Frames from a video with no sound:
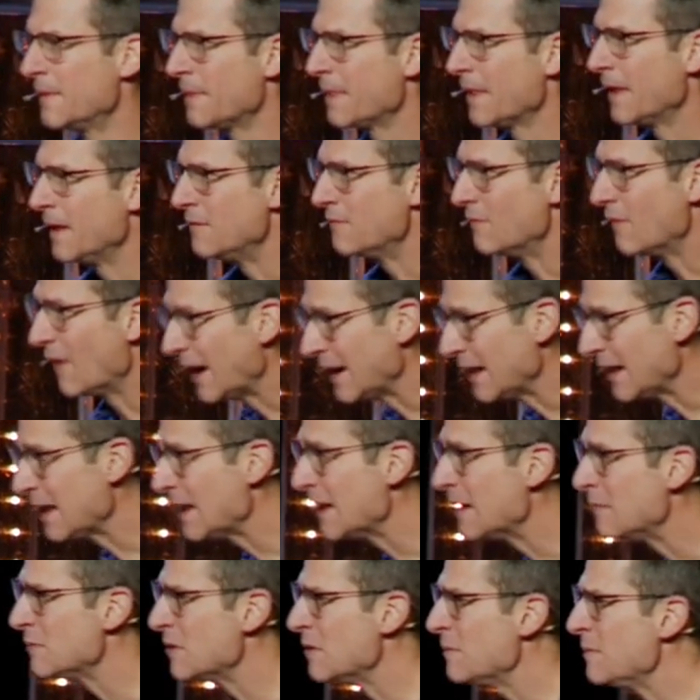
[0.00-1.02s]
inviting
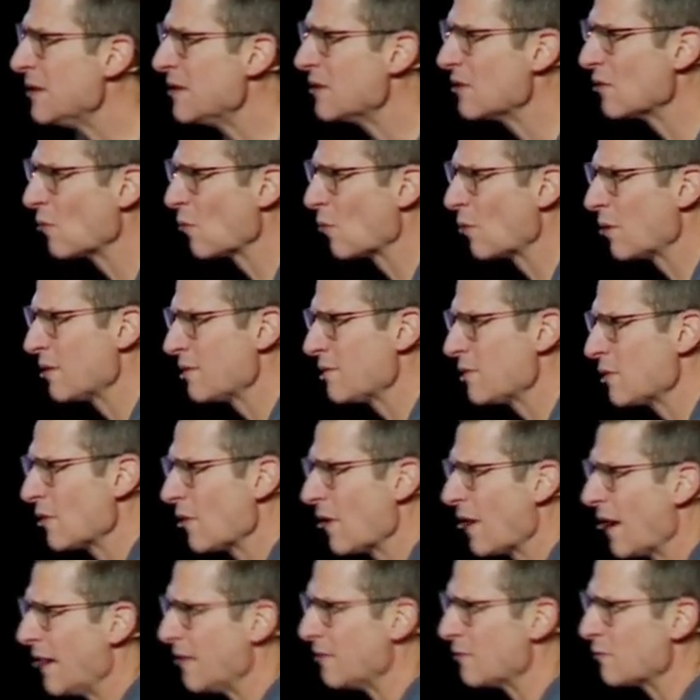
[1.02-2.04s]
Him to be the Lord of your
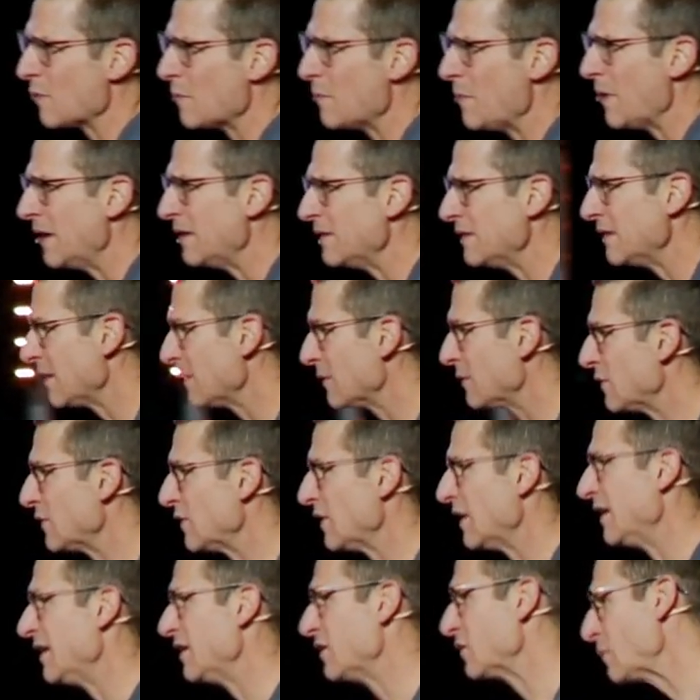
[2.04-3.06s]
life, repenting of
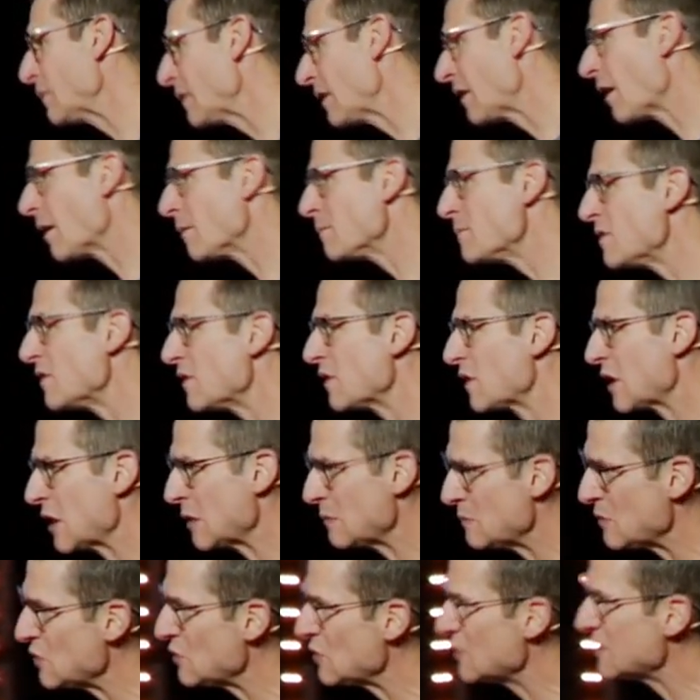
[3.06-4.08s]
sin, as we come to the
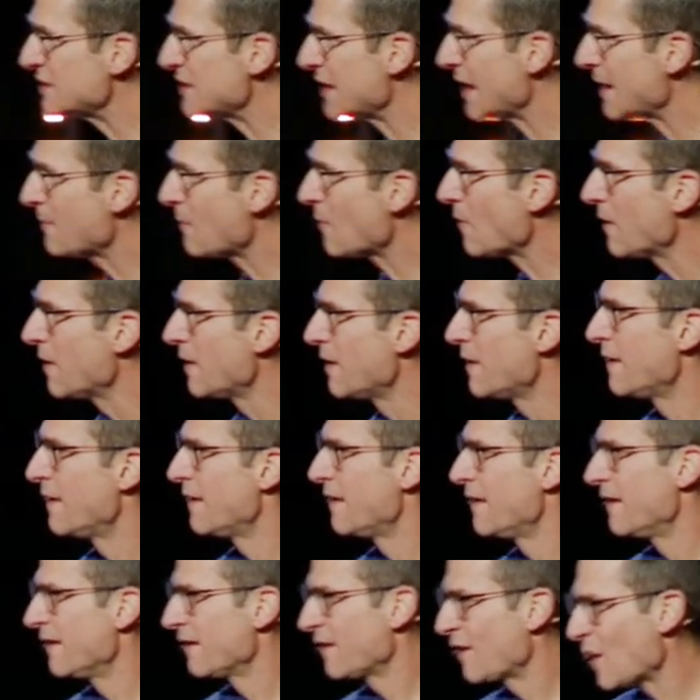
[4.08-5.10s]
communion table,
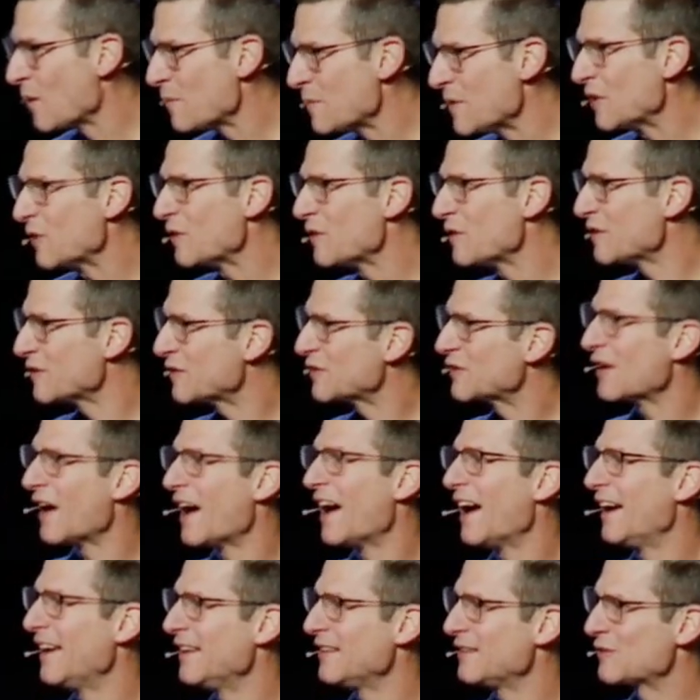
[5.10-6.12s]
come here to the
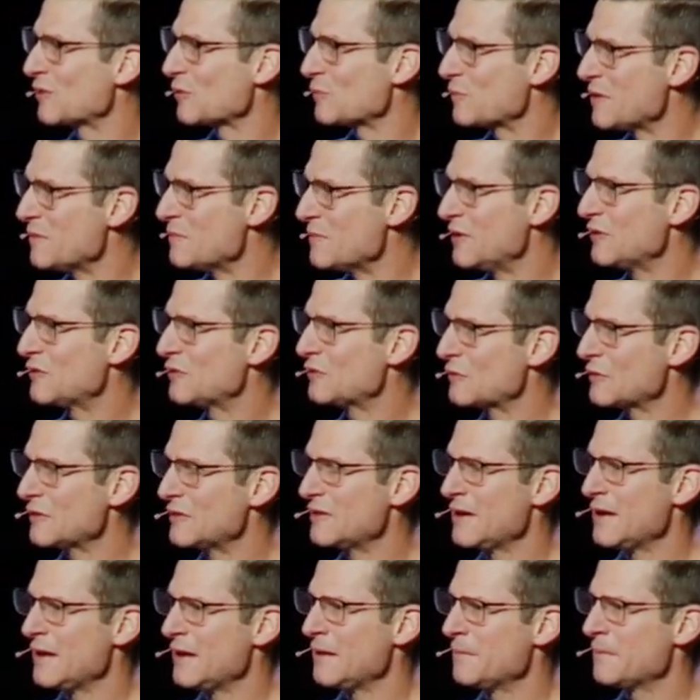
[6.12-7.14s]
sides. There'll be a ministry
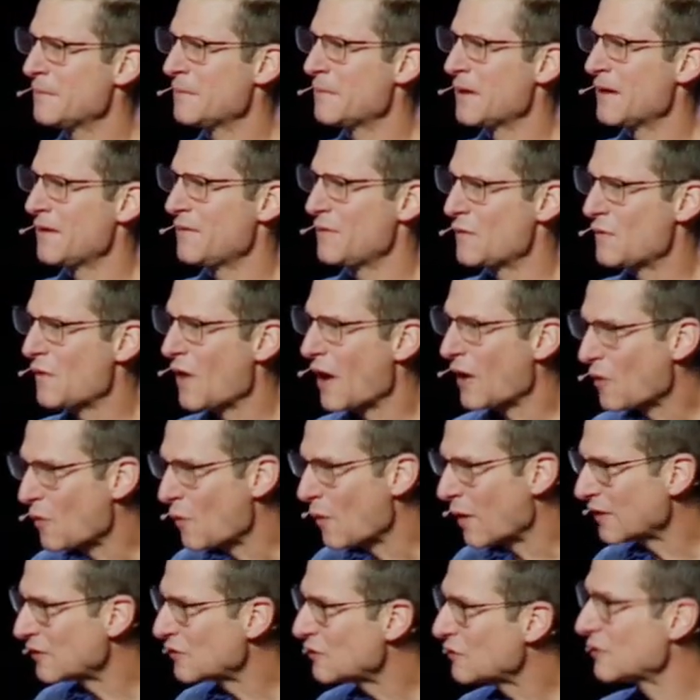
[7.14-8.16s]
team. If you've got
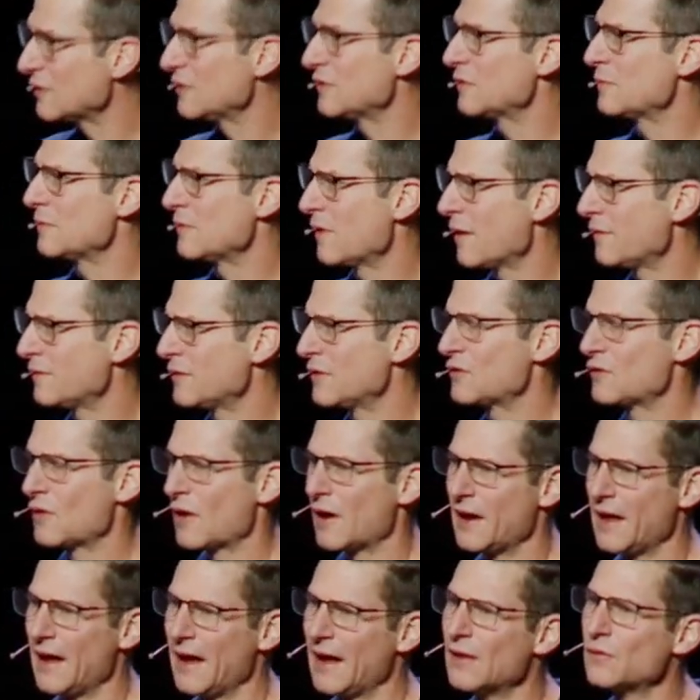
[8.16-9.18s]
questions, we'd love to try
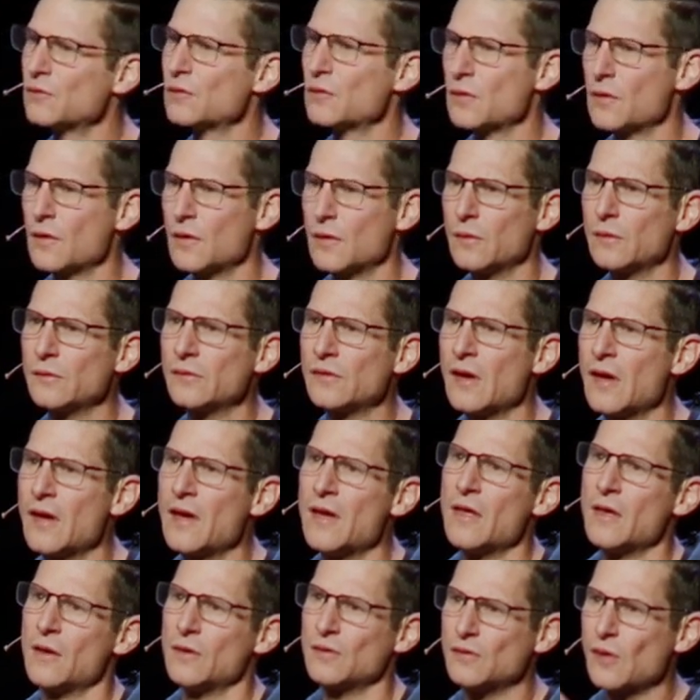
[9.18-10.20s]
to answer those.
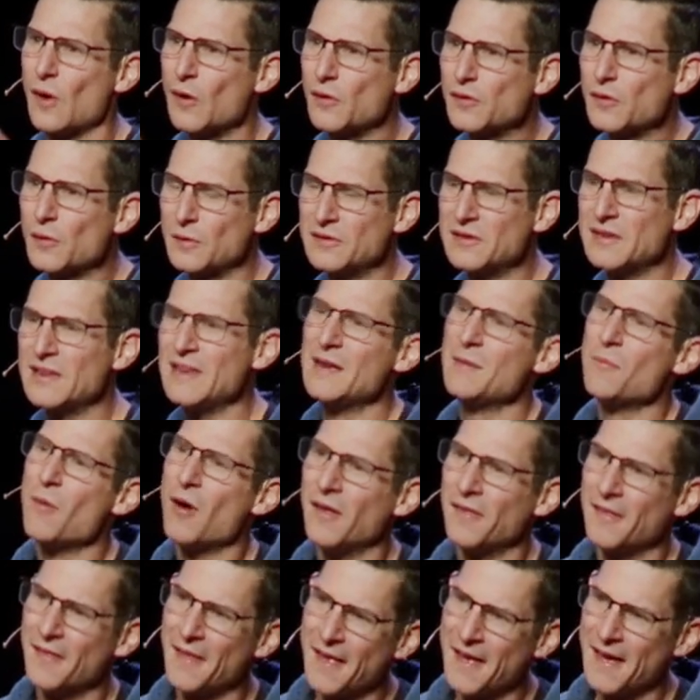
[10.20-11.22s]
There's also a team
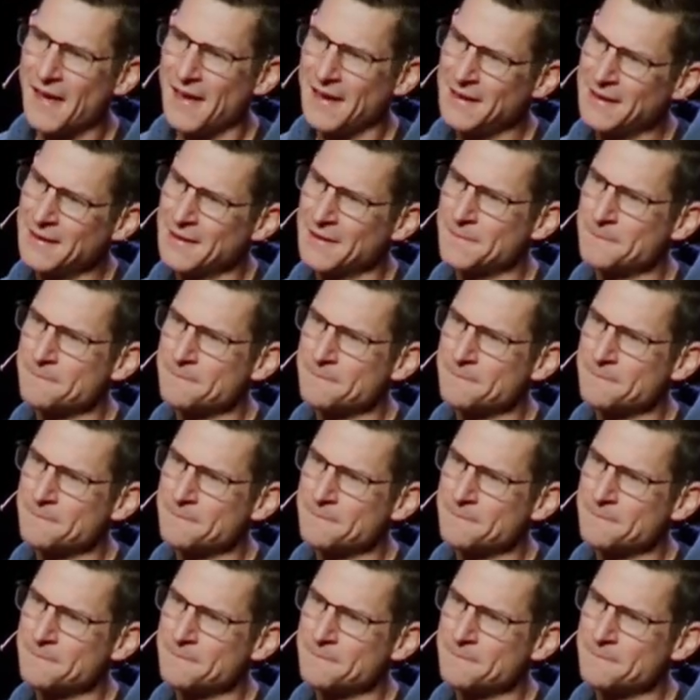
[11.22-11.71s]
online